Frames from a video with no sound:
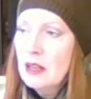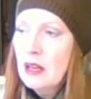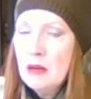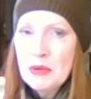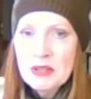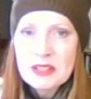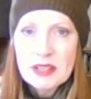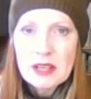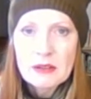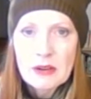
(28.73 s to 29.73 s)
I hope you can
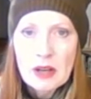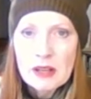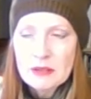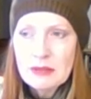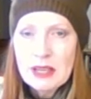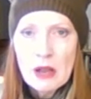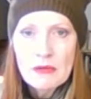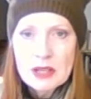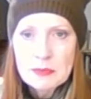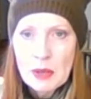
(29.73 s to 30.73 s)
see it right. It's really
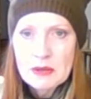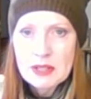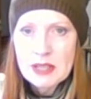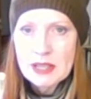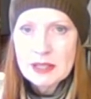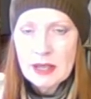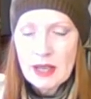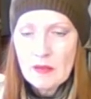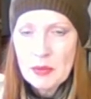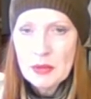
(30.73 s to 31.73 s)
overexposed in here today.
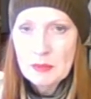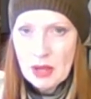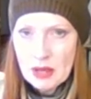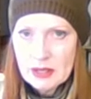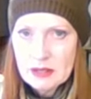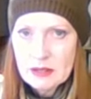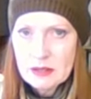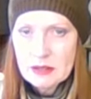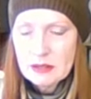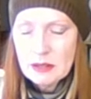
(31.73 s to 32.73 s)
I have put the
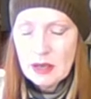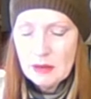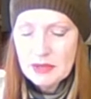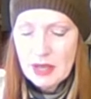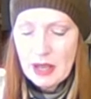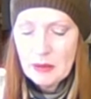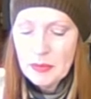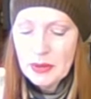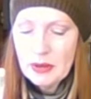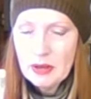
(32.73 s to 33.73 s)
blinds
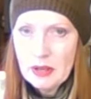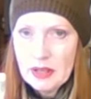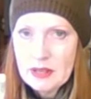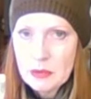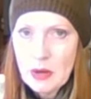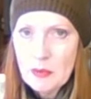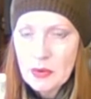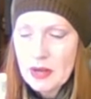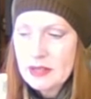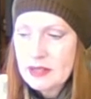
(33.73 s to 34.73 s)
down, but it is quite
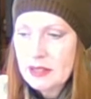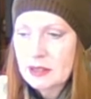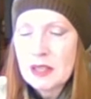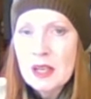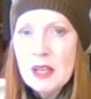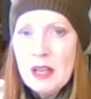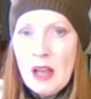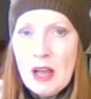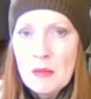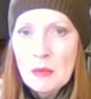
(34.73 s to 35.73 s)
bright still.
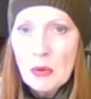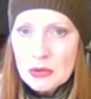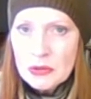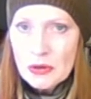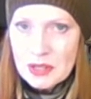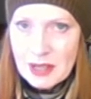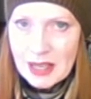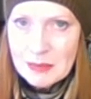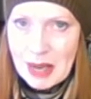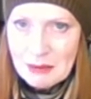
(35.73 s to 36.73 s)
What's not to
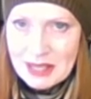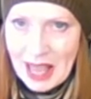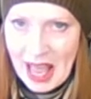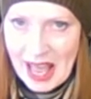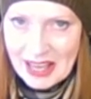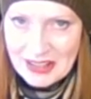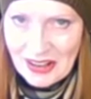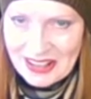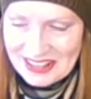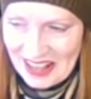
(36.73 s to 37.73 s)
like about this hat,
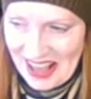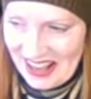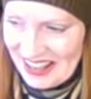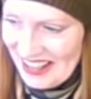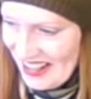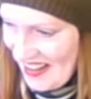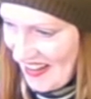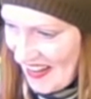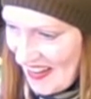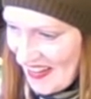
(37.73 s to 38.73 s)
I say?
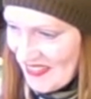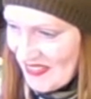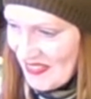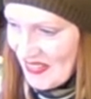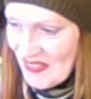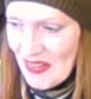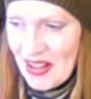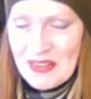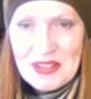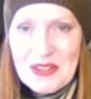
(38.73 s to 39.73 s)

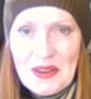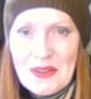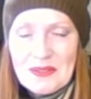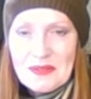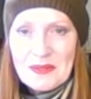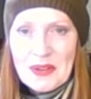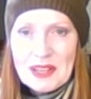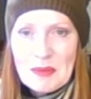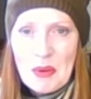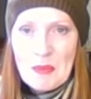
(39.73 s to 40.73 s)
Why would you not want
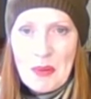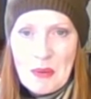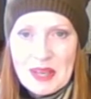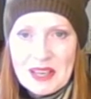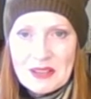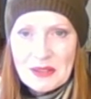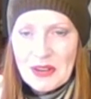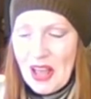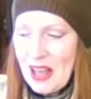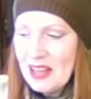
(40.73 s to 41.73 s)
little pom-pom ears on
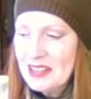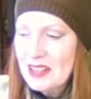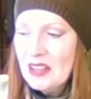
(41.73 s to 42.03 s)
your hat?